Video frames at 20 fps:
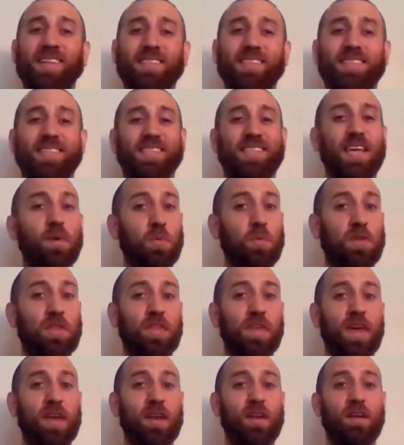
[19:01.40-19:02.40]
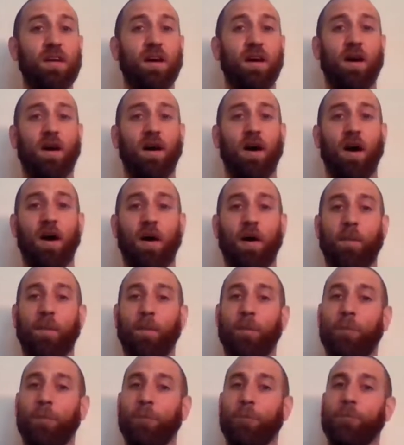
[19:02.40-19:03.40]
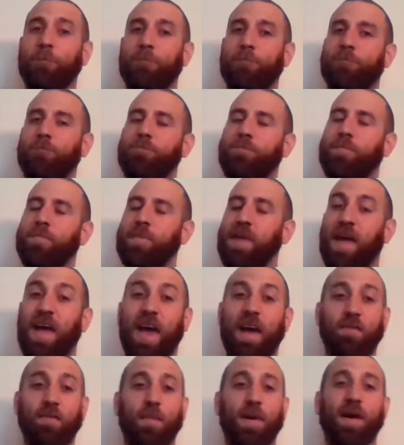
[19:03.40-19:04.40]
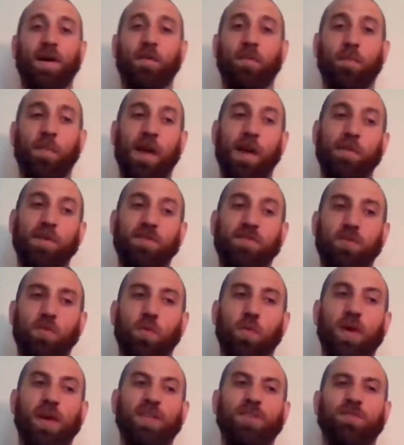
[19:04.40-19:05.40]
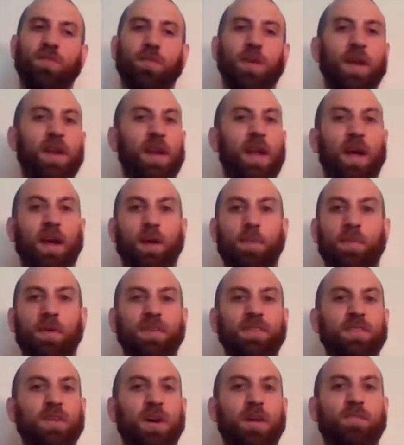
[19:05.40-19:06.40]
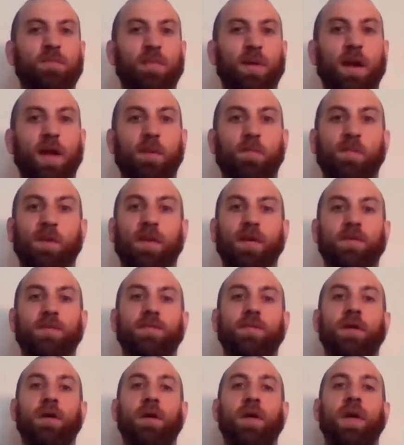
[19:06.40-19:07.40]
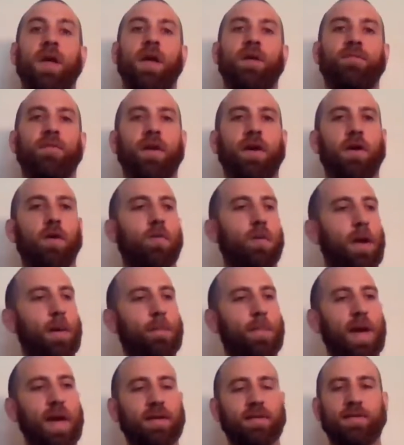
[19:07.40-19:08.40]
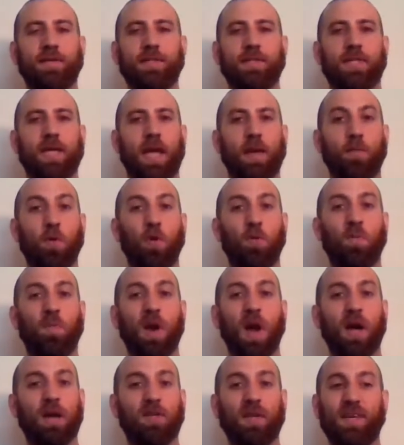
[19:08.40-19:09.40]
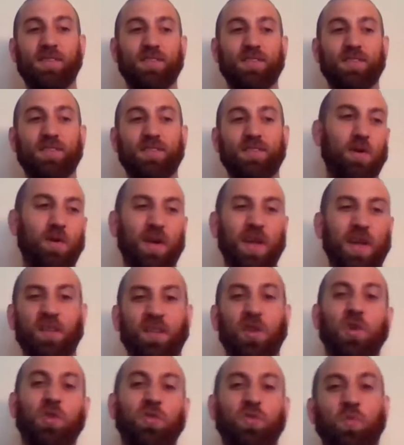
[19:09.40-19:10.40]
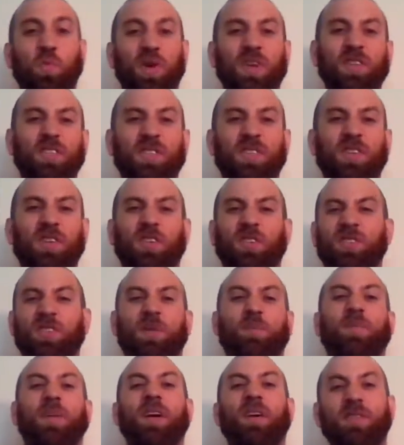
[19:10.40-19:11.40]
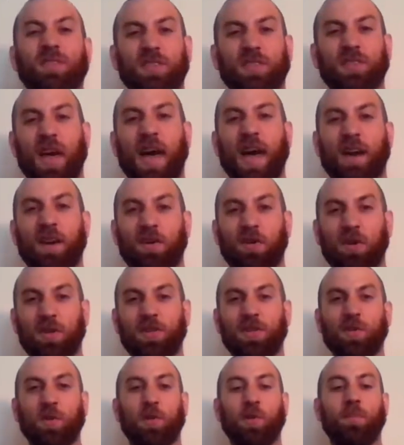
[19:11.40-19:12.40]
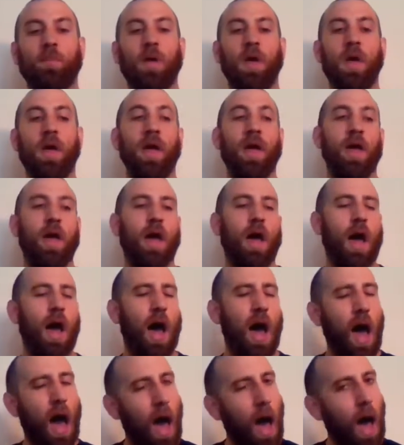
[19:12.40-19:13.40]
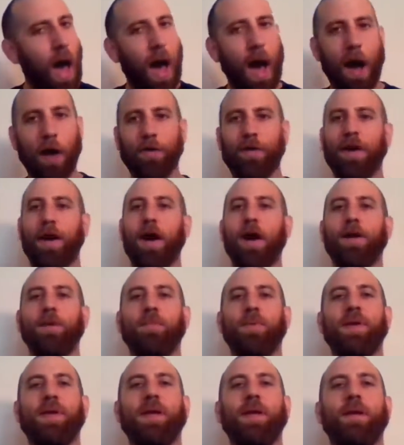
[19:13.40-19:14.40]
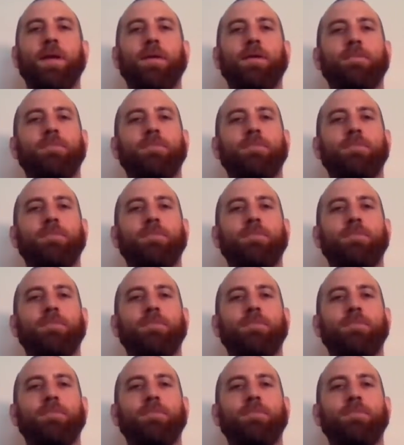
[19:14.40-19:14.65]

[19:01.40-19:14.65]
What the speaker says: see with it. They have about maybe 2 weeks for me to not get pissed off about it, because if they go right back to the same old Brock Lesnar and we don't get a little twist or something else added on to him, I'll kind of be,